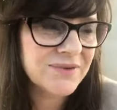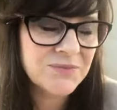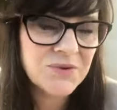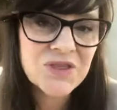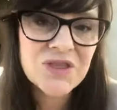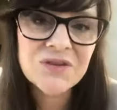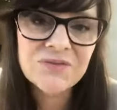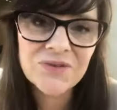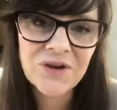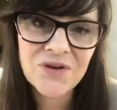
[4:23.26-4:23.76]

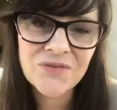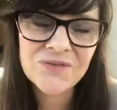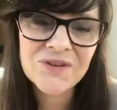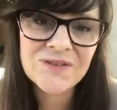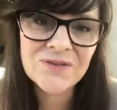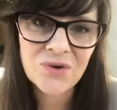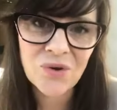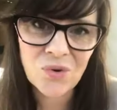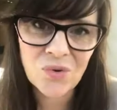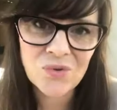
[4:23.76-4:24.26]
which involved
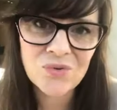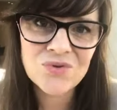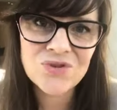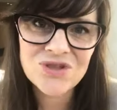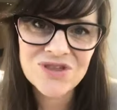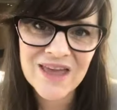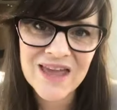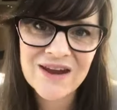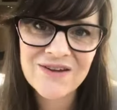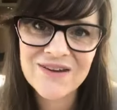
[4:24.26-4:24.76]
us all
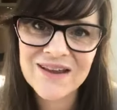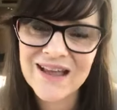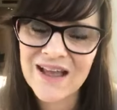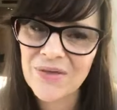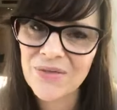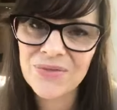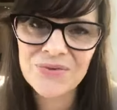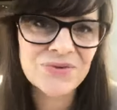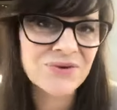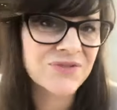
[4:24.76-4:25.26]
sharing
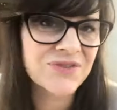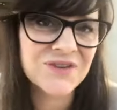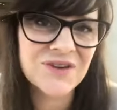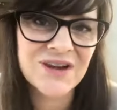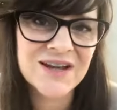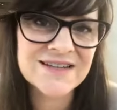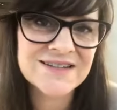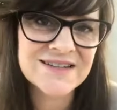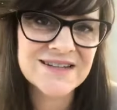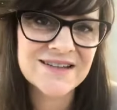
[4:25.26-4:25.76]
our thoughts
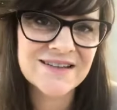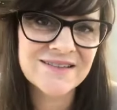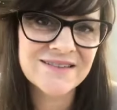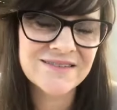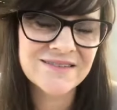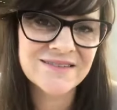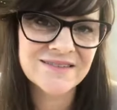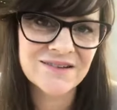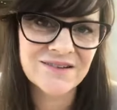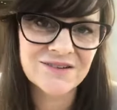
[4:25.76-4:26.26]
and
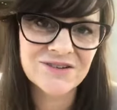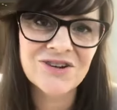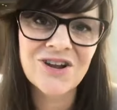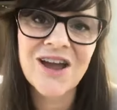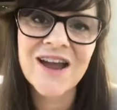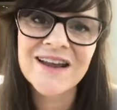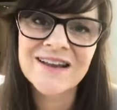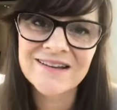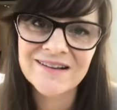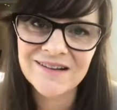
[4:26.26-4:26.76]
ideas
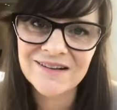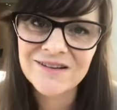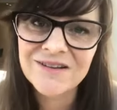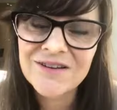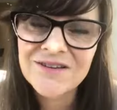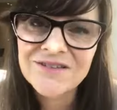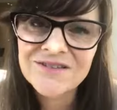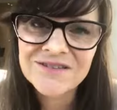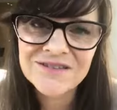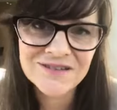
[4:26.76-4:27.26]
online in a
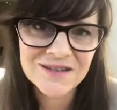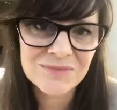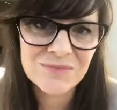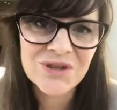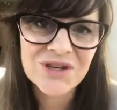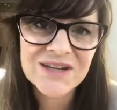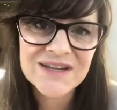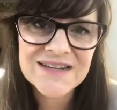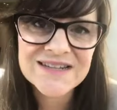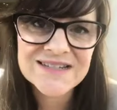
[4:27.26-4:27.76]
closed
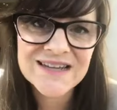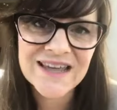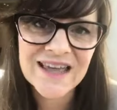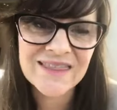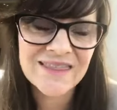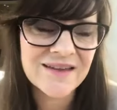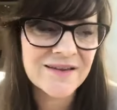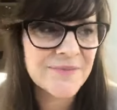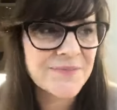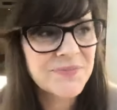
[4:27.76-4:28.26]
community
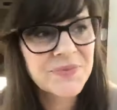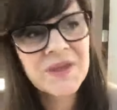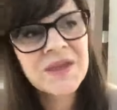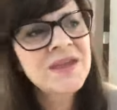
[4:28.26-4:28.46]
together.